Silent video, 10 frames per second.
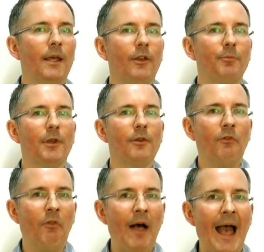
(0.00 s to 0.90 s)
it's
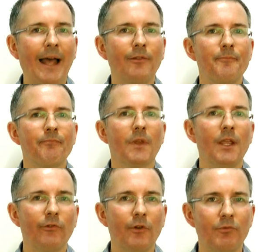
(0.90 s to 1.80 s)
because that
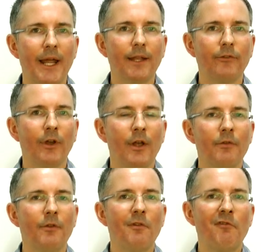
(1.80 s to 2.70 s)
is the rate
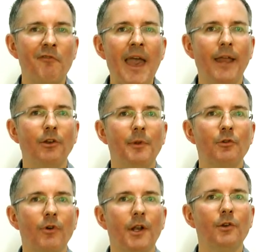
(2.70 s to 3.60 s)
that the Fed has
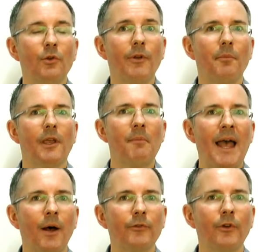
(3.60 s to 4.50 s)
been trying to do something
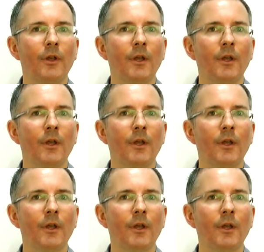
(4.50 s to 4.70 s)
about,